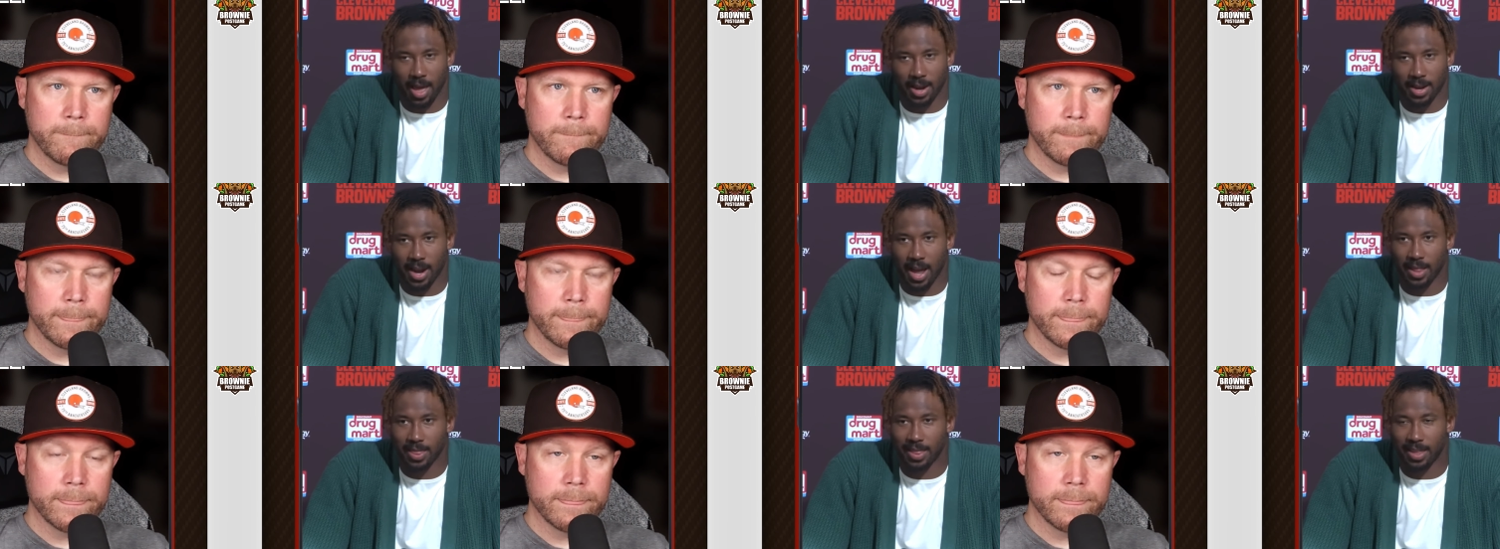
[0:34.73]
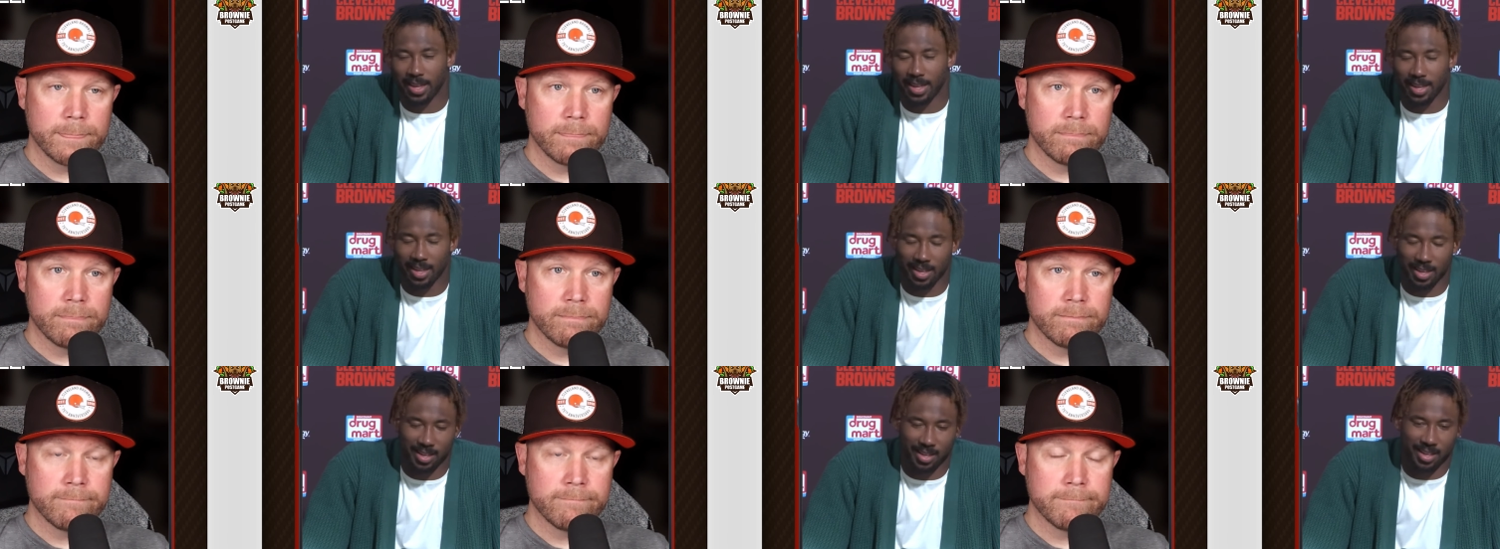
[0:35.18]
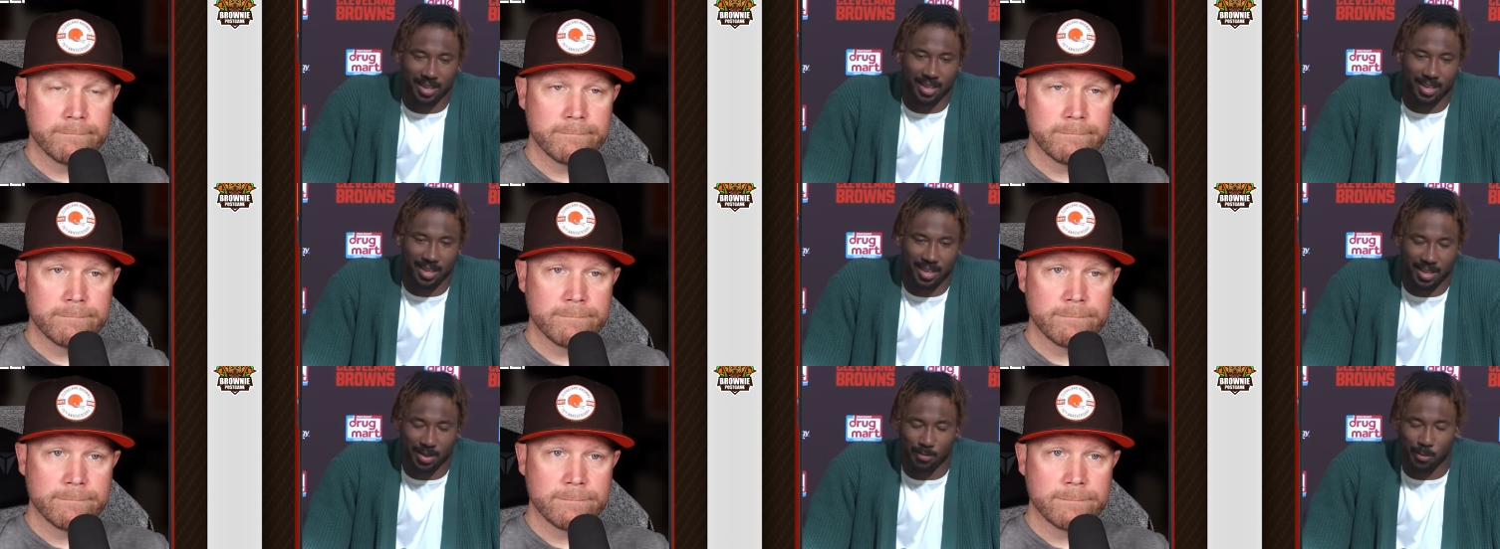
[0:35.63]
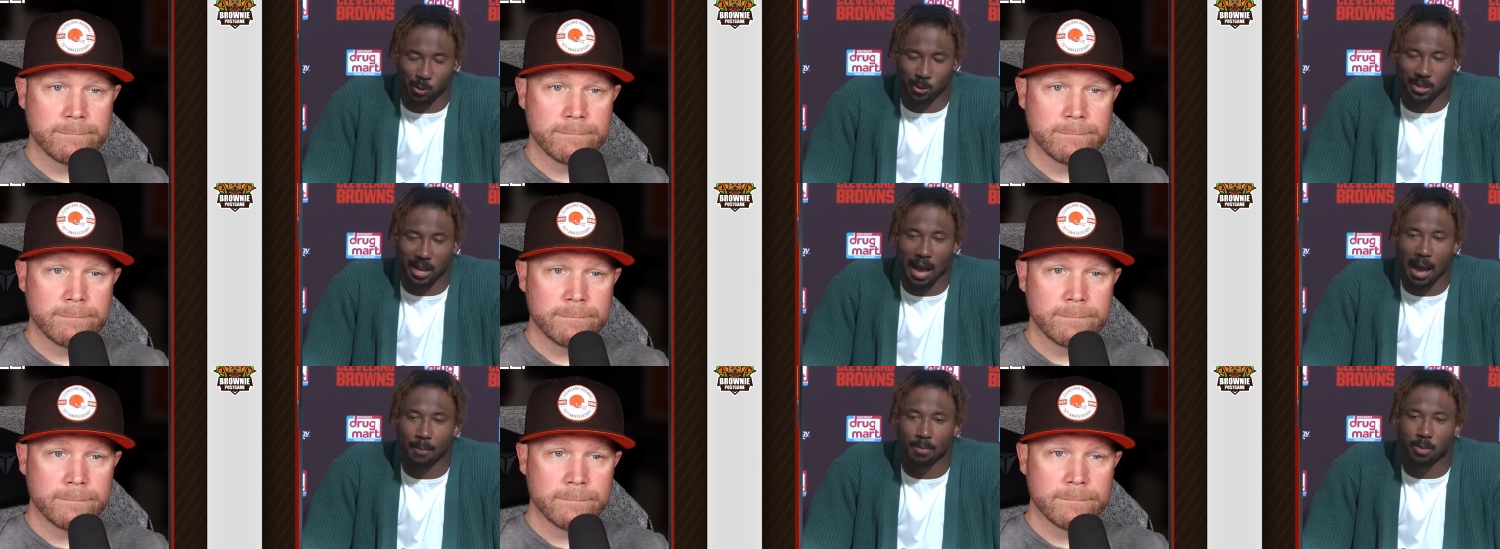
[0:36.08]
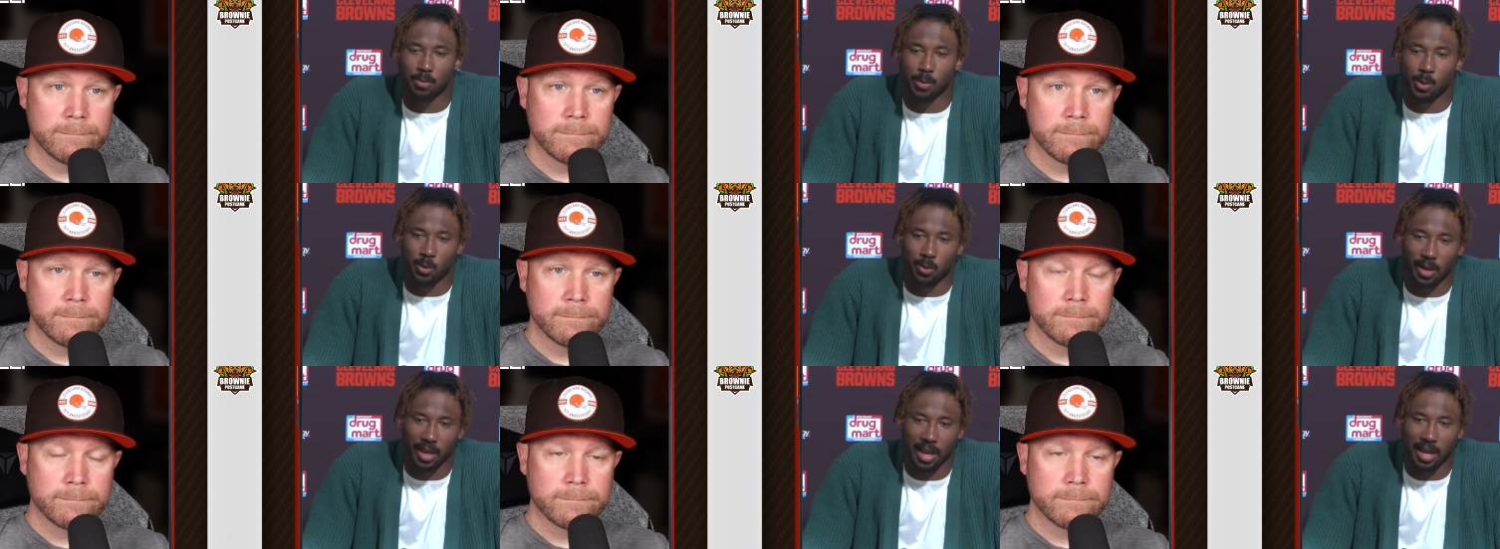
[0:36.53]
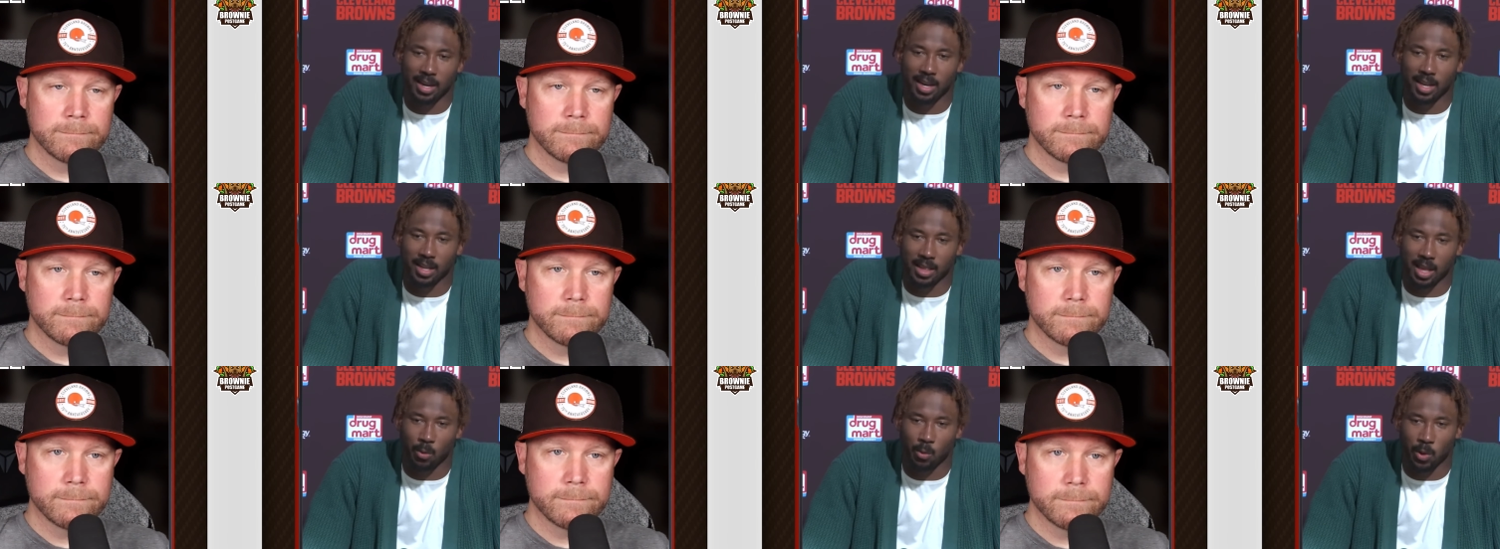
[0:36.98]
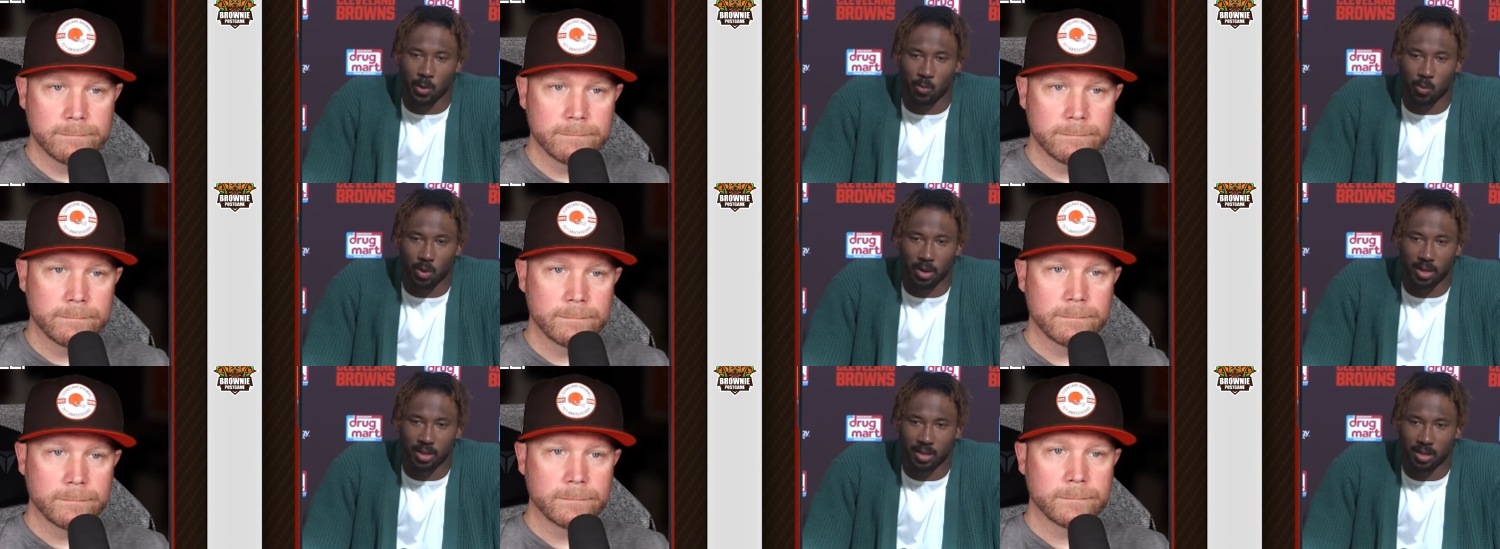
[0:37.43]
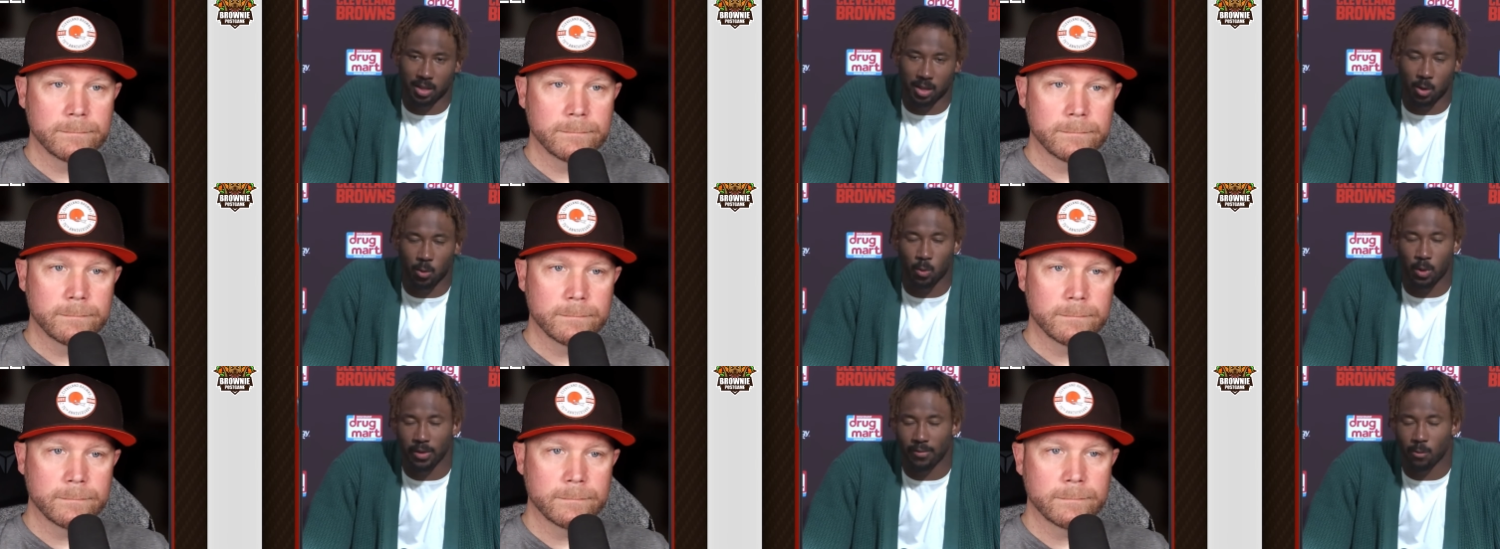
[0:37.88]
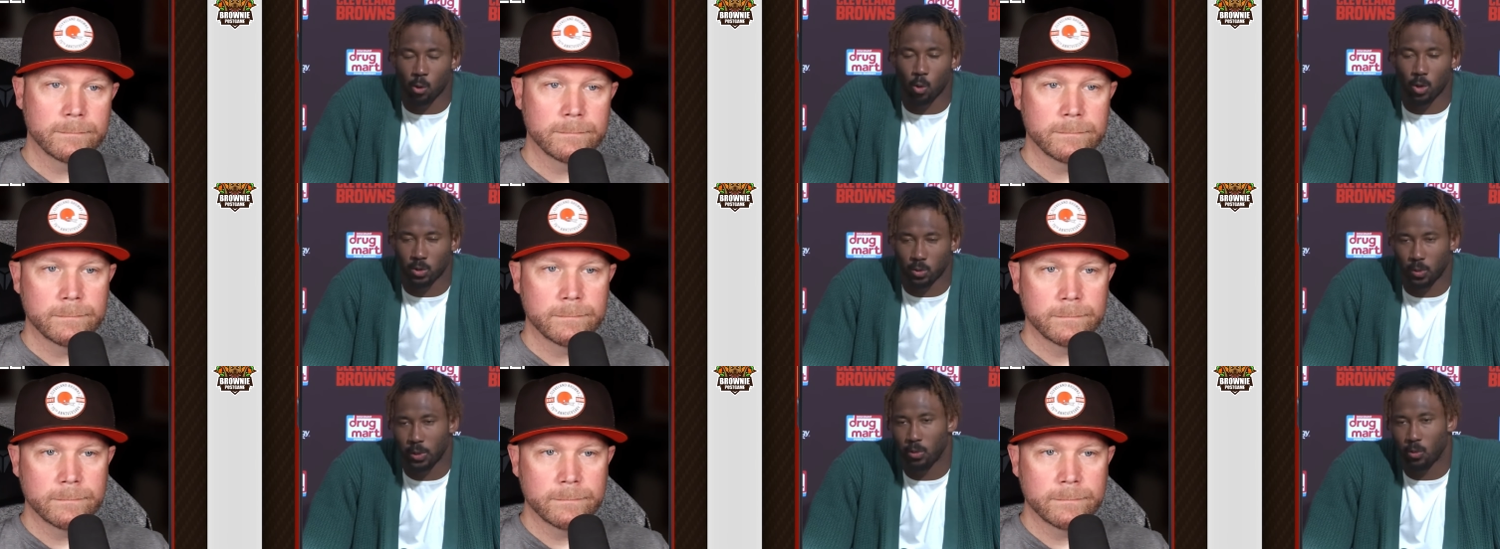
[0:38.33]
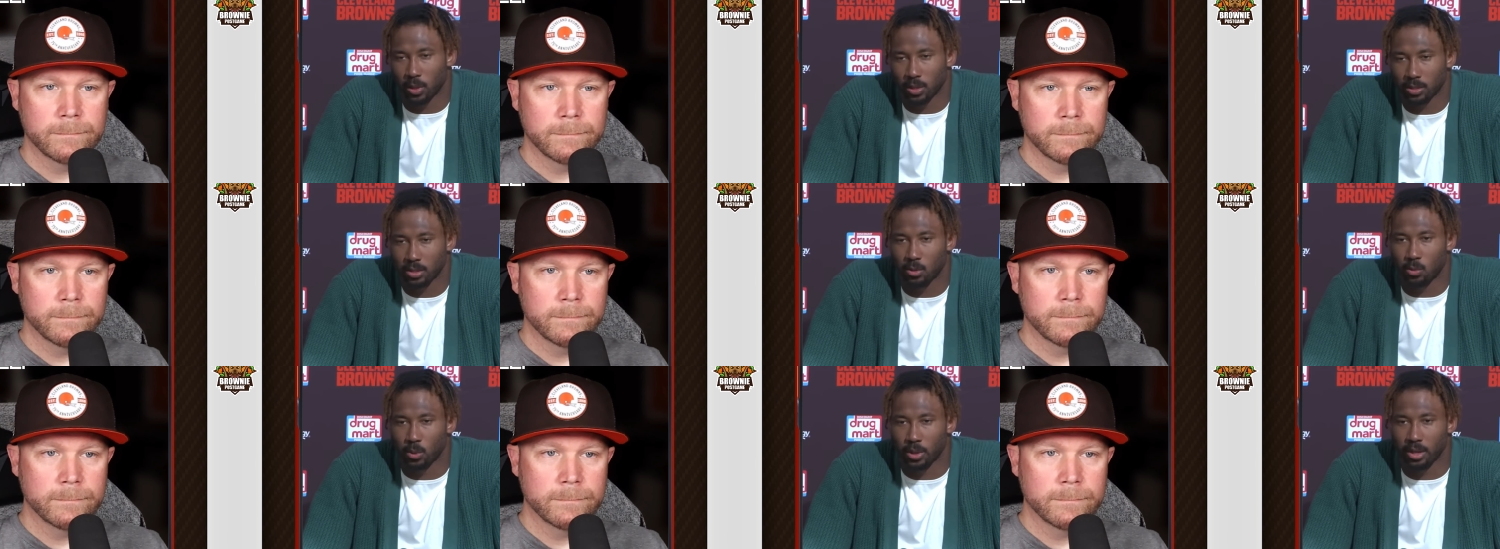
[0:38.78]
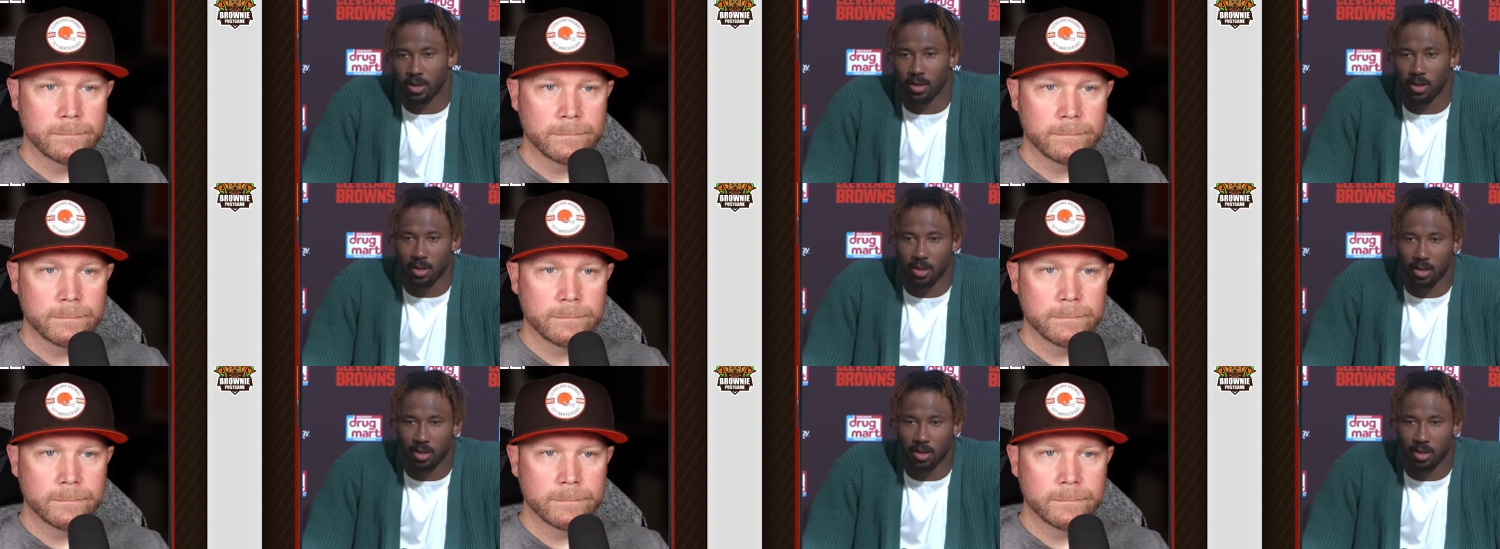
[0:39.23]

Speaker 1: not the most optimal ending that we'd want. You know, we of course we'd want to win.